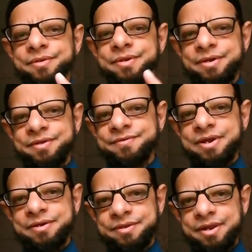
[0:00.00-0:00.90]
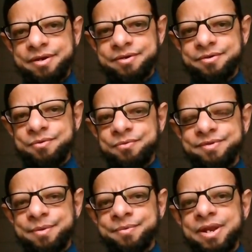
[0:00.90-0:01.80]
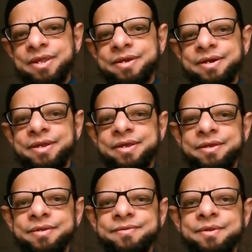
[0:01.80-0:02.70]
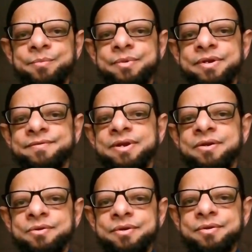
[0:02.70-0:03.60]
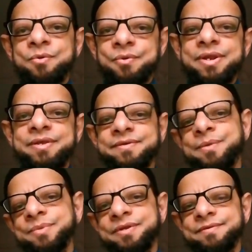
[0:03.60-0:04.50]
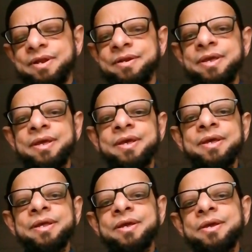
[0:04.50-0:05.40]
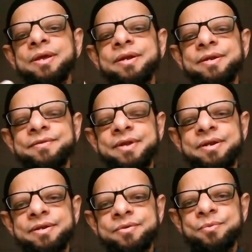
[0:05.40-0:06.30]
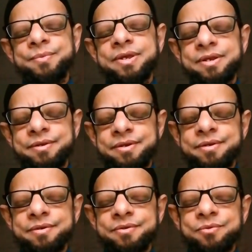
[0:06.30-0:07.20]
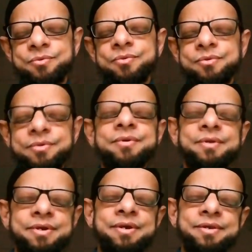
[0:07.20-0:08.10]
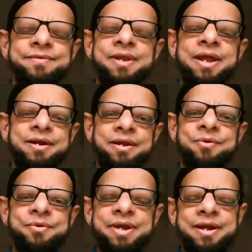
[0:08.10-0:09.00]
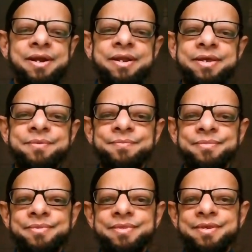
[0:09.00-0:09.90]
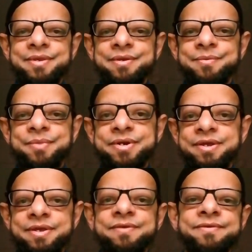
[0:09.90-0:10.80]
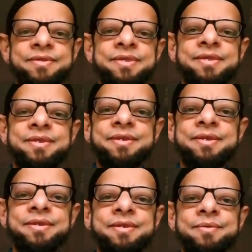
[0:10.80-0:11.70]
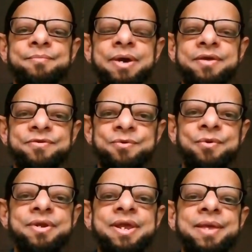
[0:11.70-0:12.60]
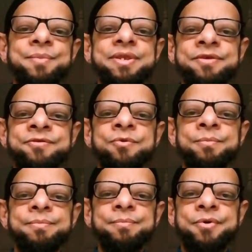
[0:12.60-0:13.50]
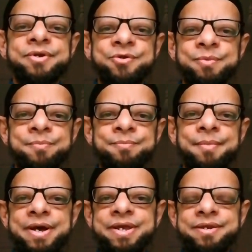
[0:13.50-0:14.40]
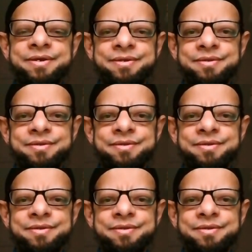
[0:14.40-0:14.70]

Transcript: understand that concept clearly, some understand wrongly, some understand to be it slightly correctly. But is my soul claiming this body to be mine?